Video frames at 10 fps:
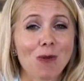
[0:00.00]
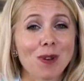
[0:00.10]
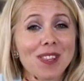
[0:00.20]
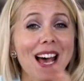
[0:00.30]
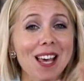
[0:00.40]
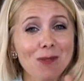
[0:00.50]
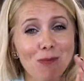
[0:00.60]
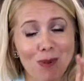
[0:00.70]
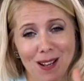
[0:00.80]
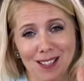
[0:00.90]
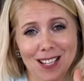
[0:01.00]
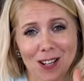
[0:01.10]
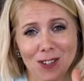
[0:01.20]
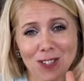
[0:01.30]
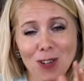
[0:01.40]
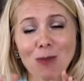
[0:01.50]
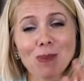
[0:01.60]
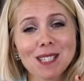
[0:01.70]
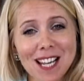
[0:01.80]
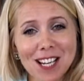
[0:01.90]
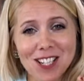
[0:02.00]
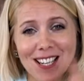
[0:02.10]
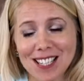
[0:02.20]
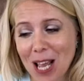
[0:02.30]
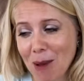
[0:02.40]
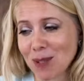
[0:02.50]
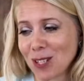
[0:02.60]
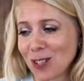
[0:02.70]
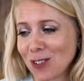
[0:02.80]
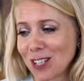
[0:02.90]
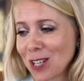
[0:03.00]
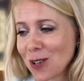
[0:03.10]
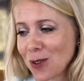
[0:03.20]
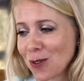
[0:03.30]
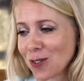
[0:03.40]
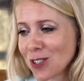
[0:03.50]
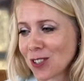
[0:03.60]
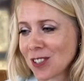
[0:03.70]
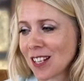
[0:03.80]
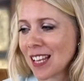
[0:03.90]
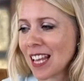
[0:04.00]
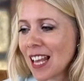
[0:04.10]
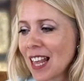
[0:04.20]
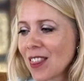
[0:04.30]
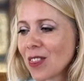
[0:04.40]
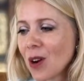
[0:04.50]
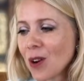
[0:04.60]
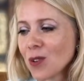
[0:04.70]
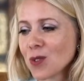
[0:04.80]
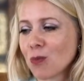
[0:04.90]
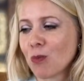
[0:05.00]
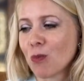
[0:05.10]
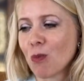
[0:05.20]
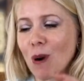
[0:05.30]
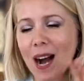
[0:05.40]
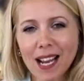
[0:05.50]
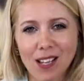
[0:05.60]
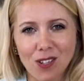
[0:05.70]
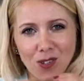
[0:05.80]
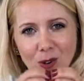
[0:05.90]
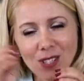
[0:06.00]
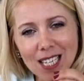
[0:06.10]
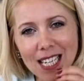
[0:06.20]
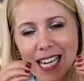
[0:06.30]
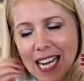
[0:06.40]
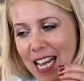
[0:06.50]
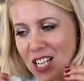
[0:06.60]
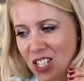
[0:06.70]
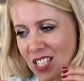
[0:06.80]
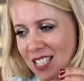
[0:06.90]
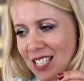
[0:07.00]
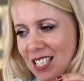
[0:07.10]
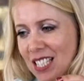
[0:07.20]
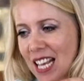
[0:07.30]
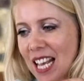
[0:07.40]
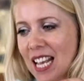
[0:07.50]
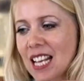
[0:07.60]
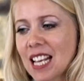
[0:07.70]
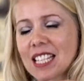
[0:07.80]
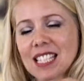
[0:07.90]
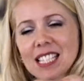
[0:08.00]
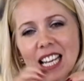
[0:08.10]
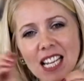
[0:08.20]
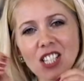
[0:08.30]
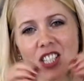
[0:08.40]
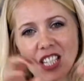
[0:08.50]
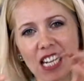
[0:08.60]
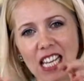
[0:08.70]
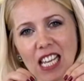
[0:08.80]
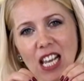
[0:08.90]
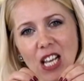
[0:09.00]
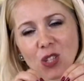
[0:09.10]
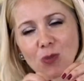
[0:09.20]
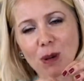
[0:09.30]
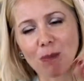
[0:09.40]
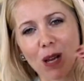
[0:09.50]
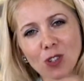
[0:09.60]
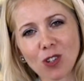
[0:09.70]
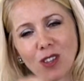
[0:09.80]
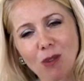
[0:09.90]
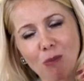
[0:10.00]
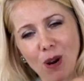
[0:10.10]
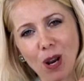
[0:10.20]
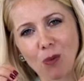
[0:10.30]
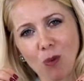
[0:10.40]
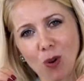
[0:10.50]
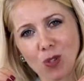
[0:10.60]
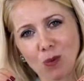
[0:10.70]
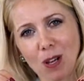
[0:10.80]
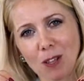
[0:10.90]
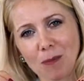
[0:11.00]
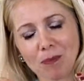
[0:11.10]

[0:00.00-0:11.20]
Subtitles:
with other brain cells. So the potential is absolutely huge. Those wires, those connections, essentially is what makes sure that the brain works well.